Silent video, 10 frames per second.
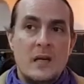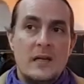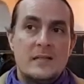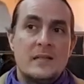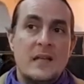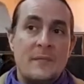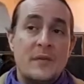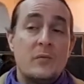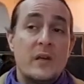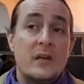it's a time
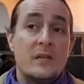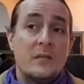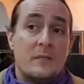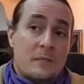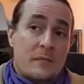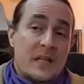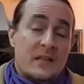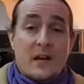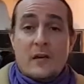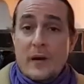that we can meet
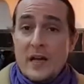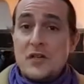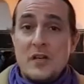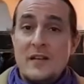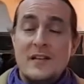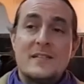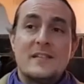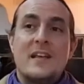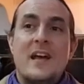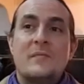aggression. It's a
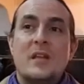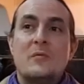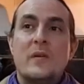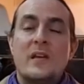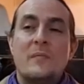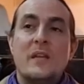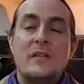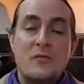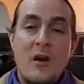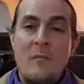time that we can
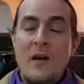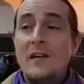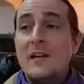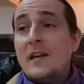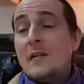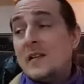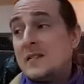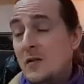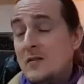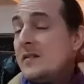meet drama.
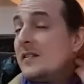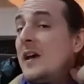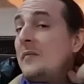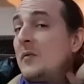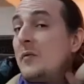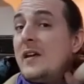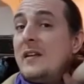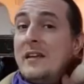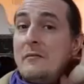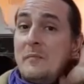It's also a time that we
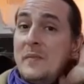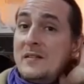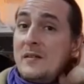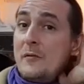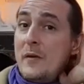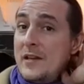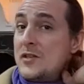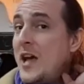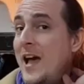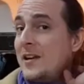can get, meet great
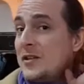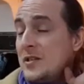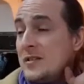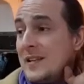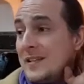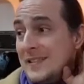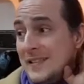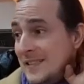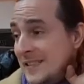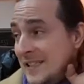challenges that
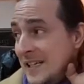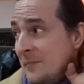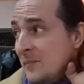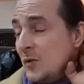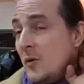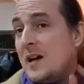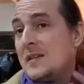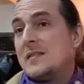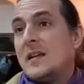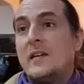seem to
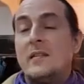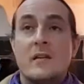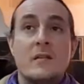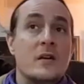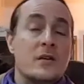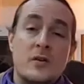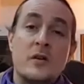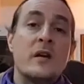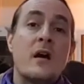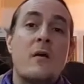us like they're
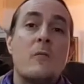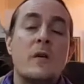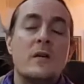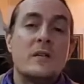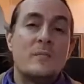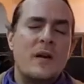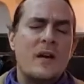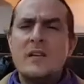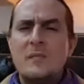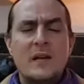turning our world
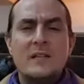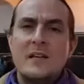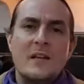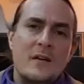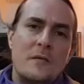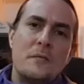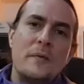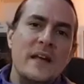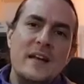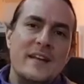apart, but
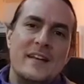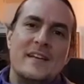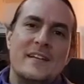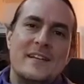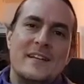really